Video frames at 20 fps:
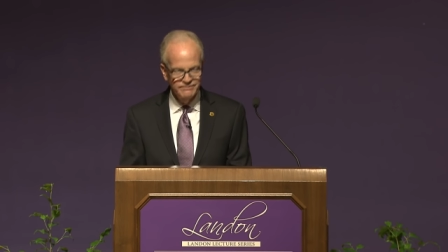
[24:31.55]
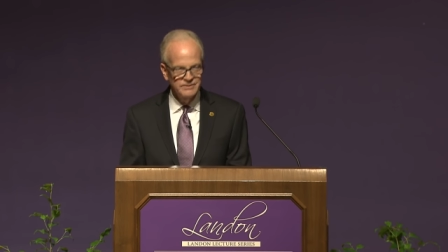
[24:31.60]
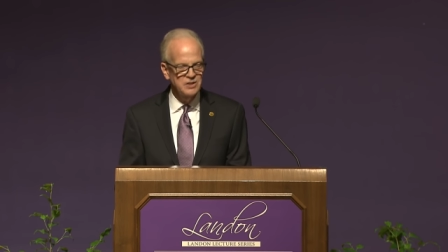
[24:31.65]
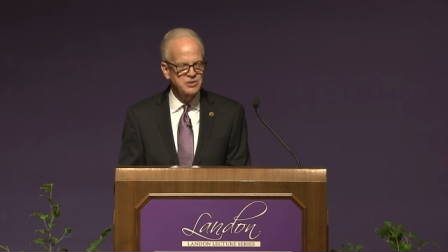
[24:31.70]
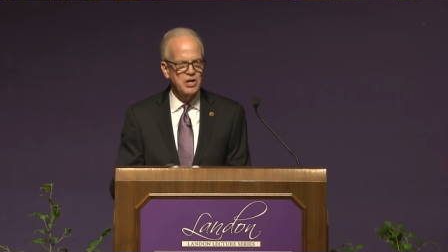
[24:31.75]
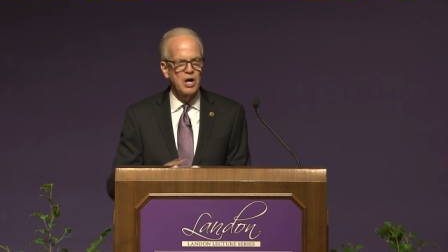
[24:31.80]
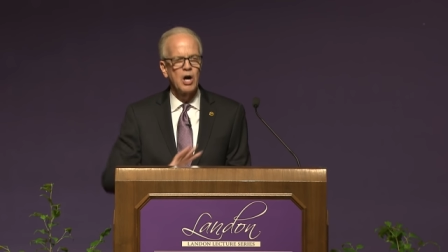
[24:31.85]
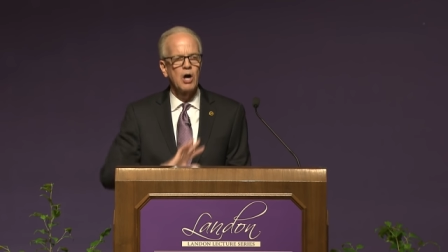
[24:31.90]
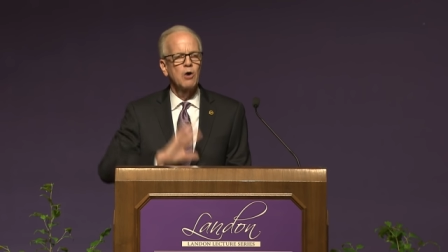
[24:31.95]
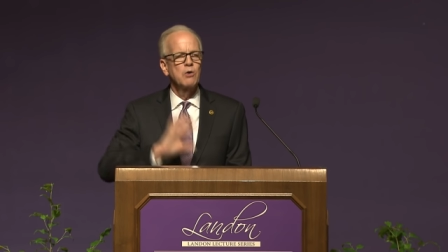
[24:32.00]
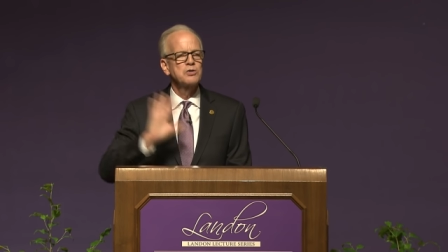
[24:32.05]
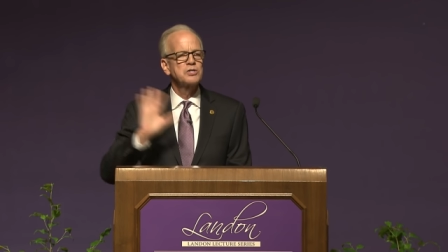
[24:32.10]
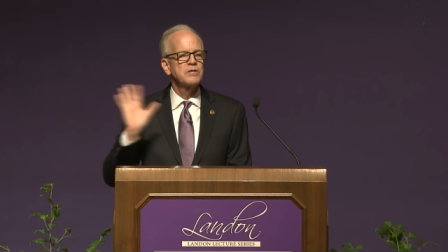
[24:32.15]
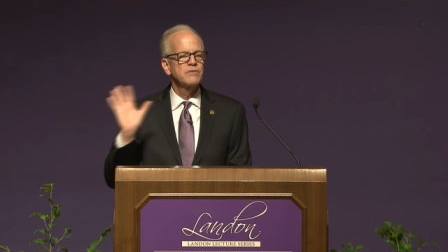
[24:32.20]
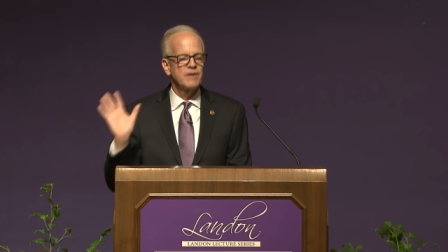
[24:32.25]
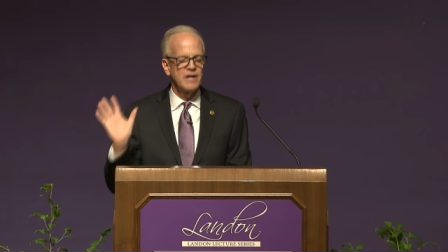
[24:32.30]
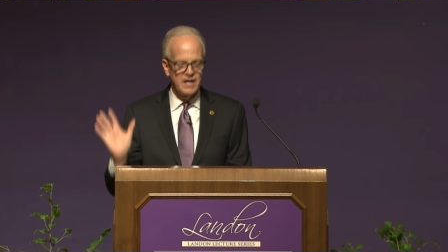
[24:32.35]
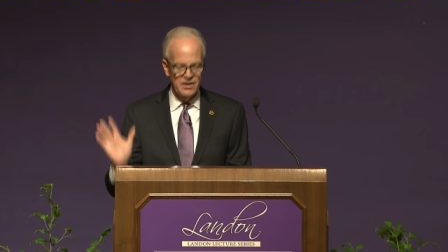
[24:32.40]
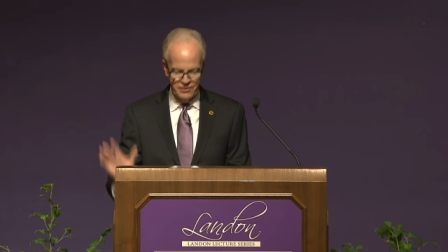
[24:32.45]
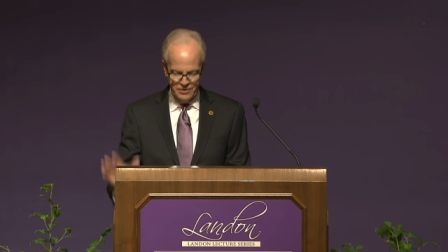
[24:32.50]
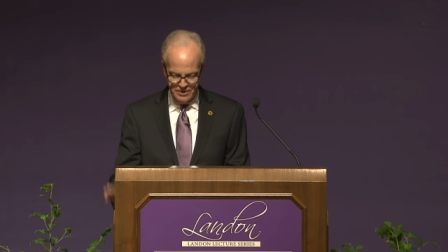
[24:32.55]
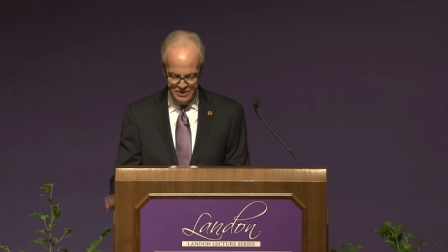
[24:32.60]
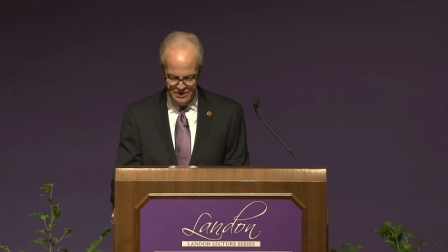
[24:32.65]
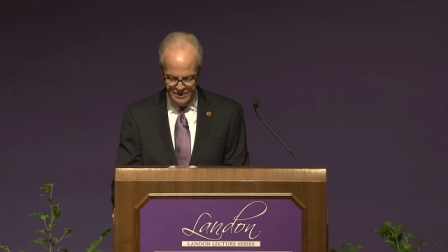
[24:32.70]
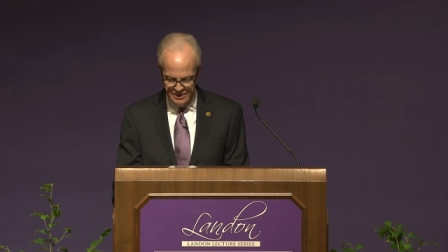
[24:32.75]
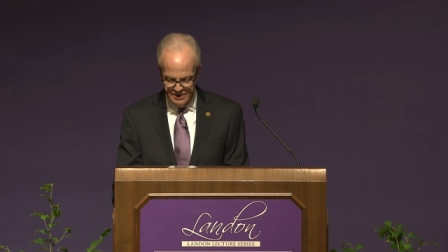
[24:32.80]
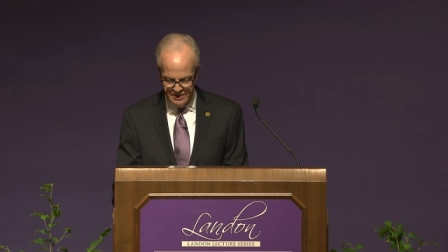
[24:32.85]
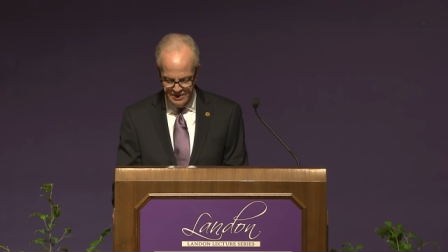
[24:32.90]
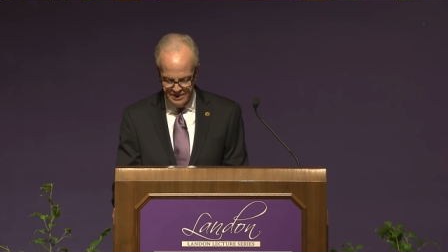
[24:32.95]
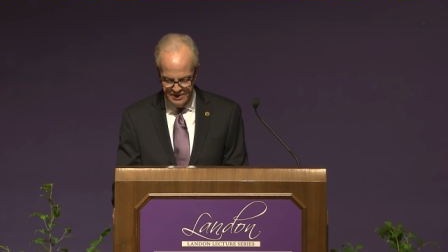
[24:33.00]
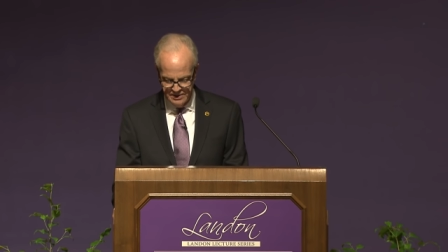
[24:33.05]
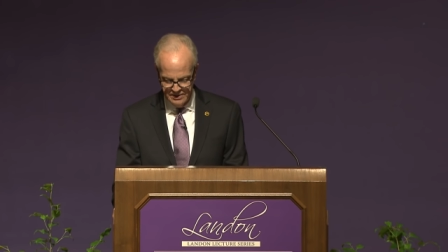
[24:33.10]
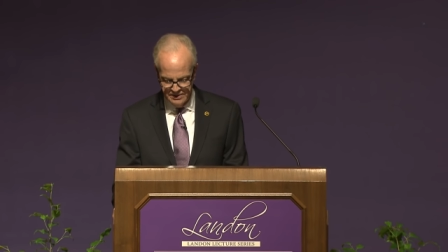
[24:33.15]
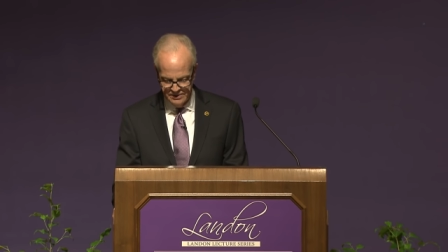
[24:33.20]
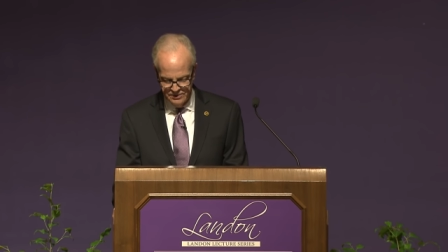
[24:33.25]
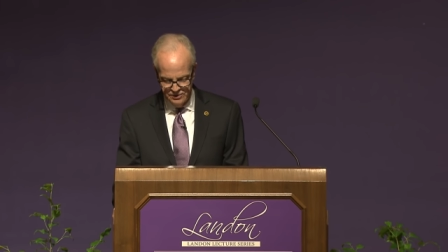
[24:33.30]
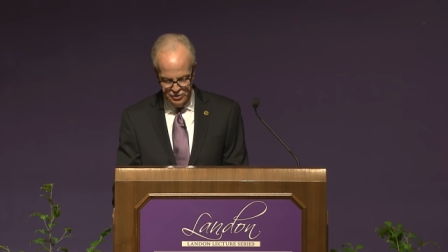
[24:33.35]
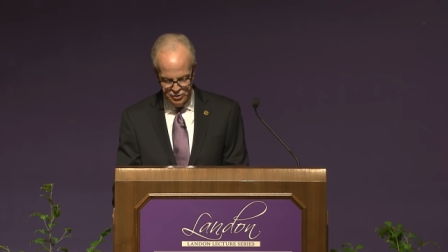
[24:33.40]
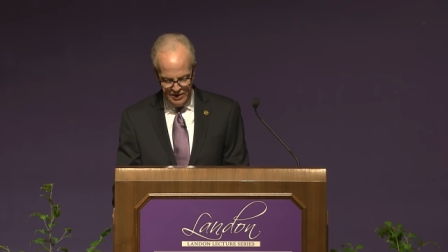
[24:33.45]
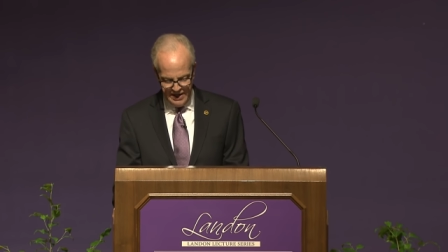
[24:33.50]
There's a host of other
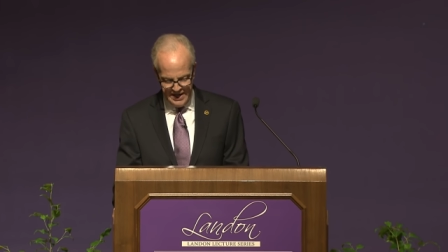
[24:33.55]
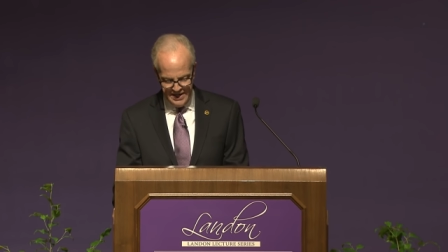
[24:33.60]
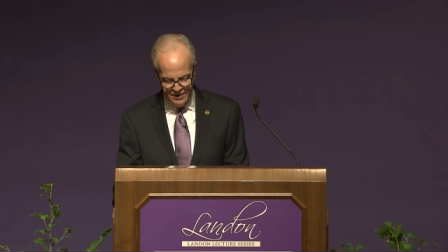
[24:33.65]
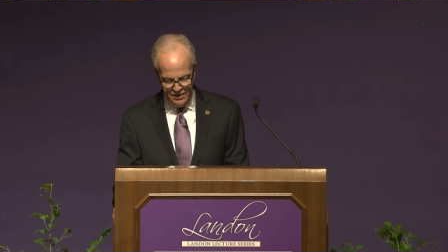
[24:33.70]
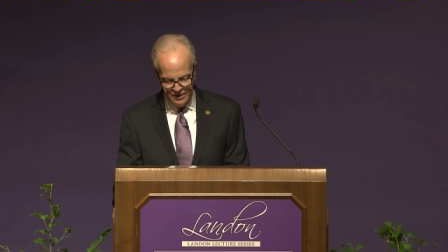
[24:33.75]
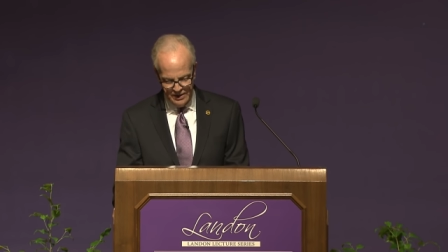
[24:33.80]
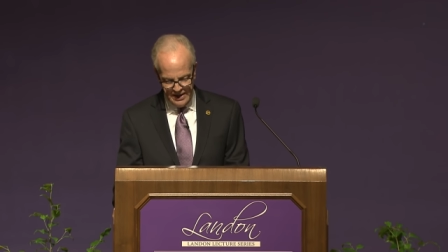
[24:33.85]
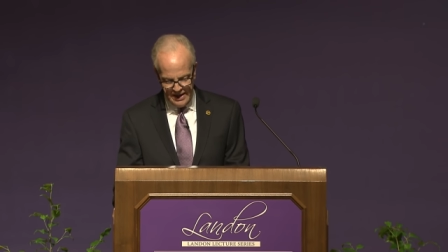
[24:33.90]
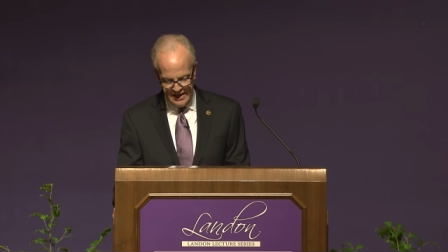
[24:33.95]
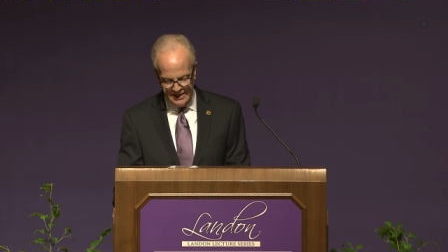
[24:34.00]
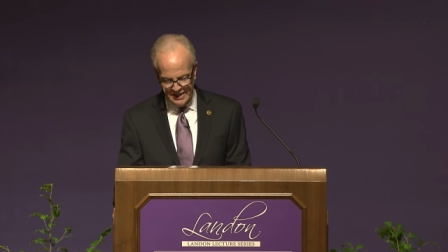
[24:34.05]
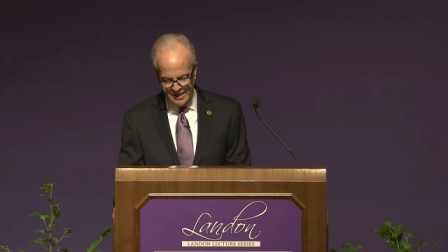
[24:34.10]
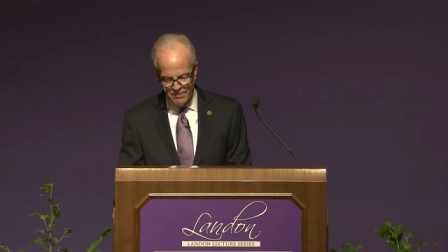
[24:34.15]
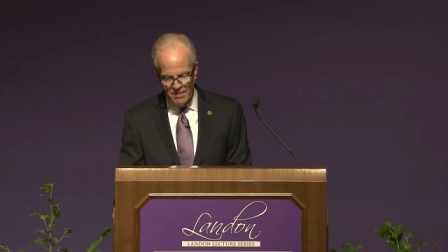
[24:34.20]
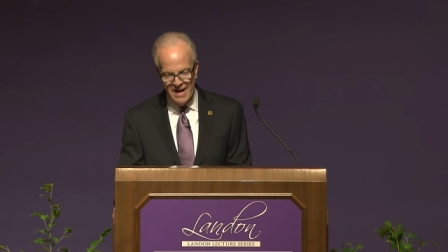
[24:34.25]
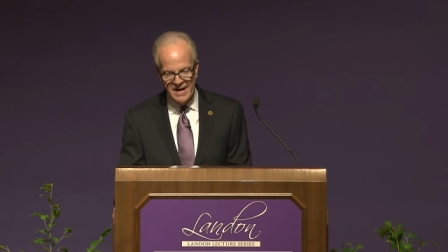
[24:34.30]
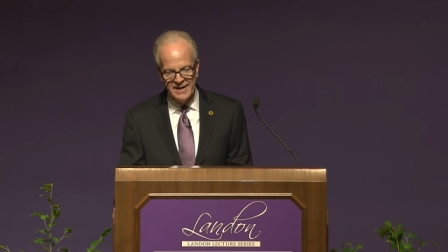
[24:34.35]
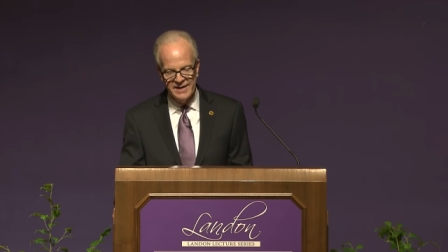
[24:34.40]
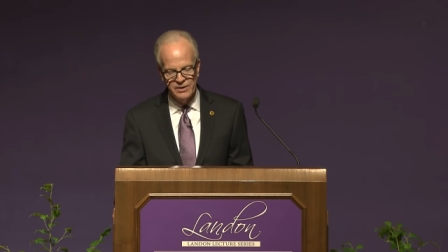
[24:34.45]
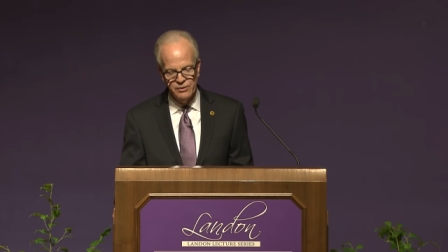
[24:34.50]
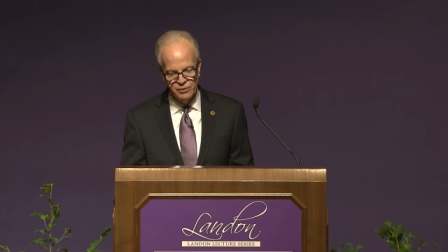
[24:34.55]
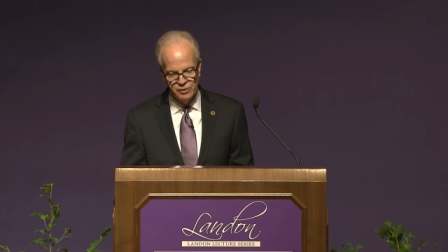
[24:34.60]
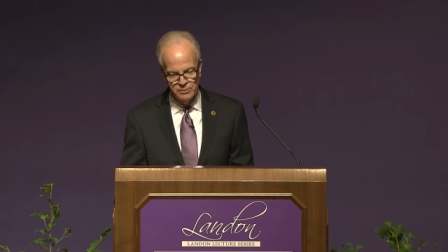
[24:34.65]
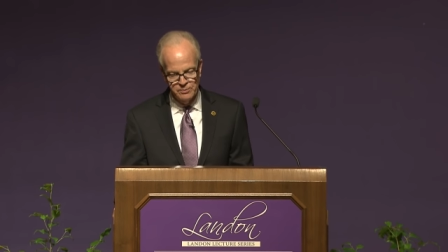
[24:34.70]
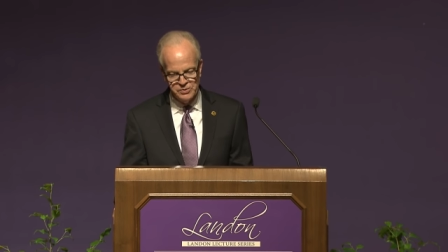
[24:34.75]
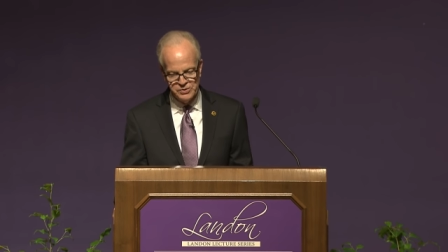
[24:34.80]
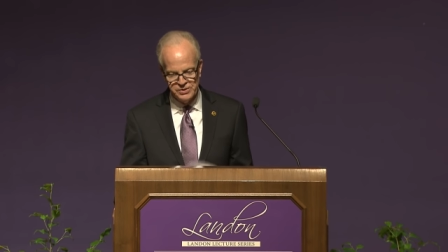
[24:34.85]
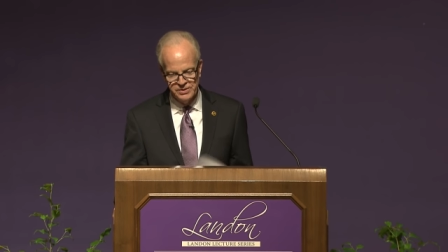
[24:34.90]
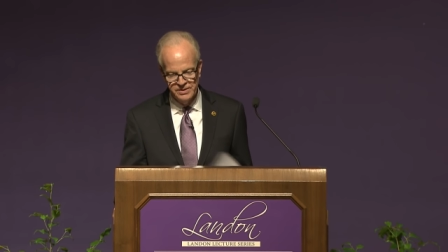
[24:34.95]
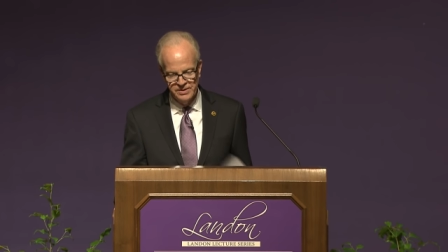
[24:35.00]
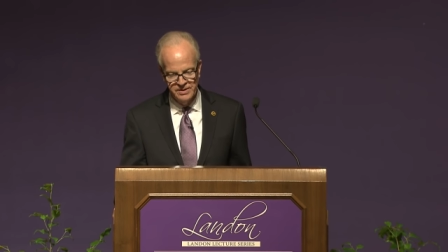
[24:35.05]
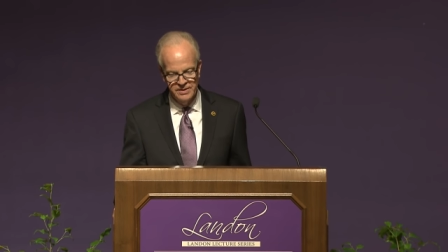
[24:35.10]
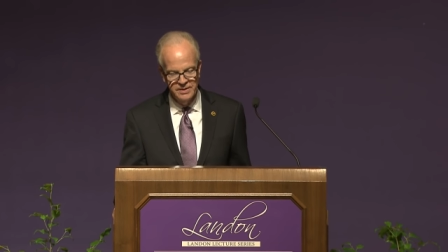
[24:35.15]
trade and, and commodity groups